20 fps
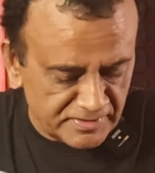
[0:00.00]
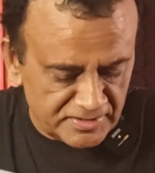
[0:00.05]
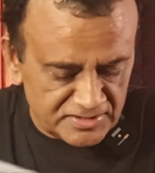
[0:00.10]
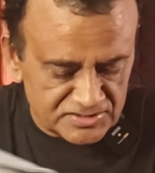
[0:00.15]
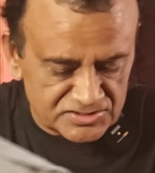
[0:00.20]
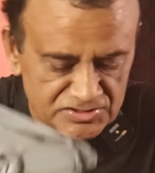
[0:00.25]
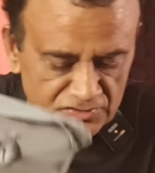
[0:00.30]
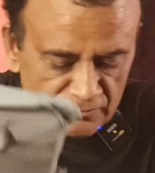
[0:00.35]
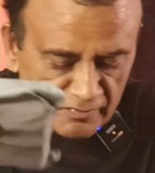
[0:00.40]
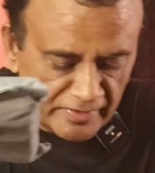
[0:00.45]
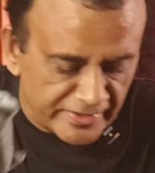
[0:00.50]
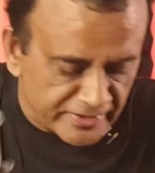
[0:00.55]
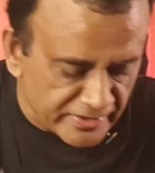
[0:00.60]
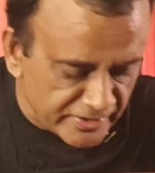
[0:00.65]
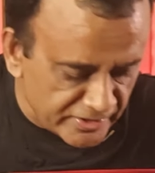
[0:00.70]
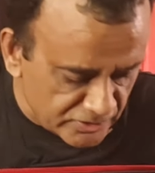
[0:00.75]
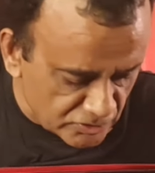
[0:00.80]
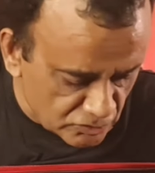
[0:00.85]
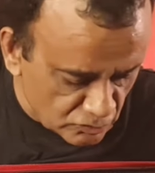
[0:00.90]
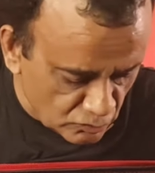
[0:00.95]
is divided
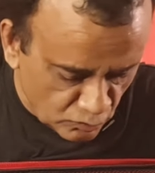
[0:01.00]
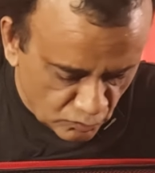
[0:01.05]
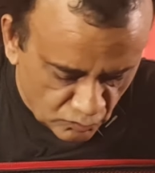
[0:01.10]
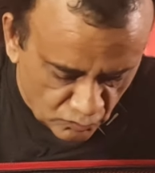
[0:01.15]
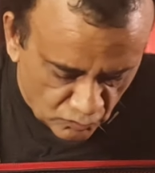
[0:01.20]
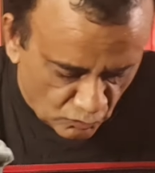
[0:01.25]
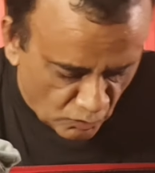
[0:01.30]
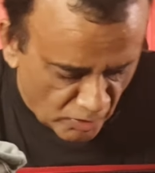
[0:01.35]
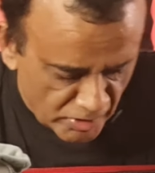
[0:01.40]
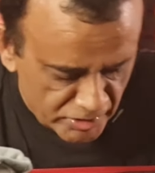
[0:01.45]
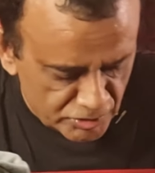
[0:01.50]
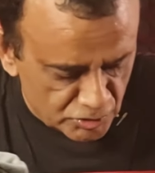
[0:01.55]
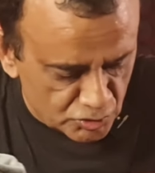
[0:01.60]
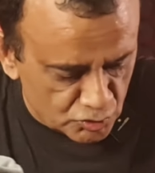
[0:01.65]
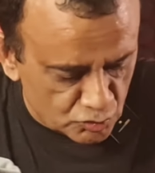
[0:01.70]
into 1,